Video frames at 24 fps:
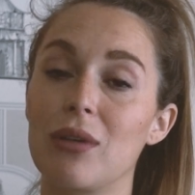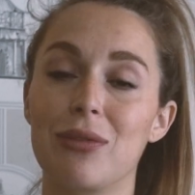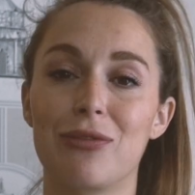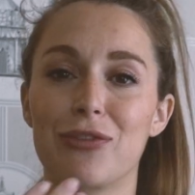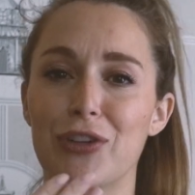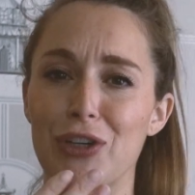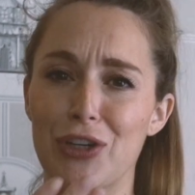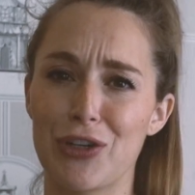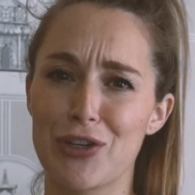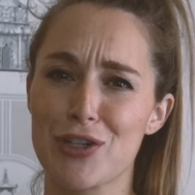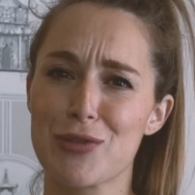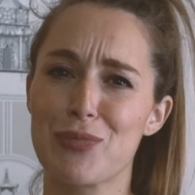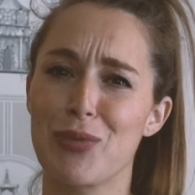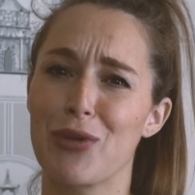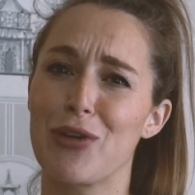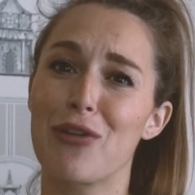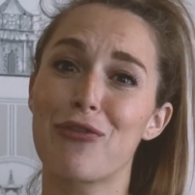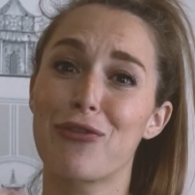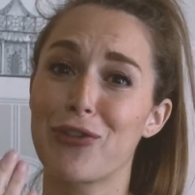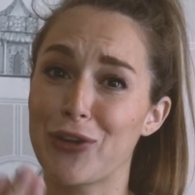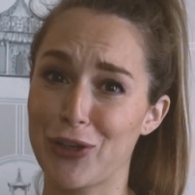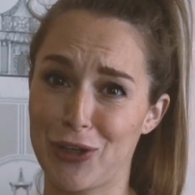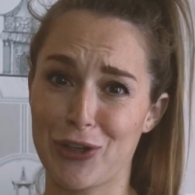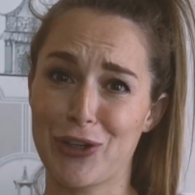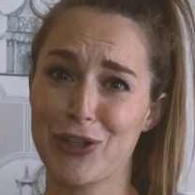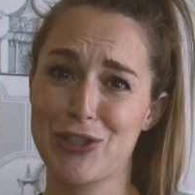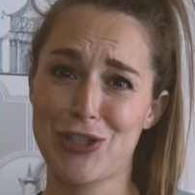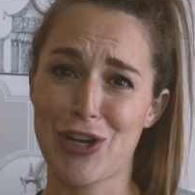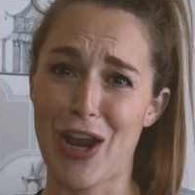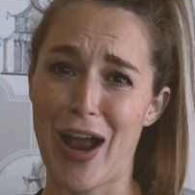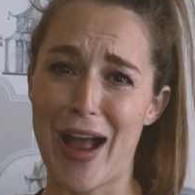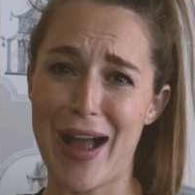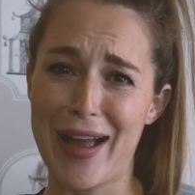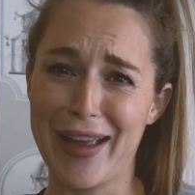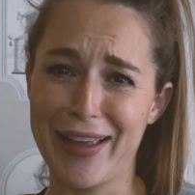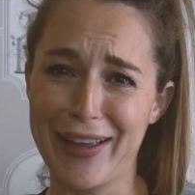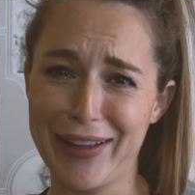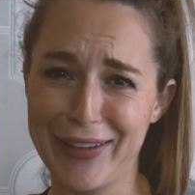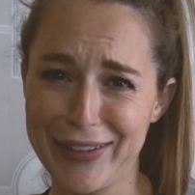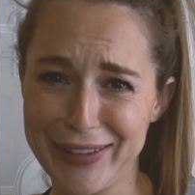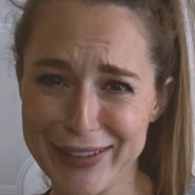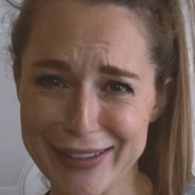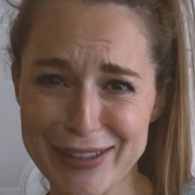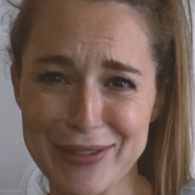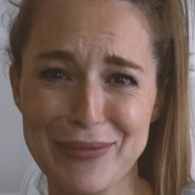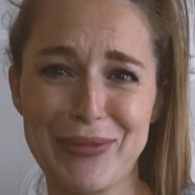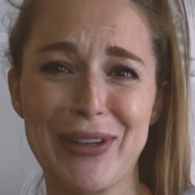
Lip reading: for your child,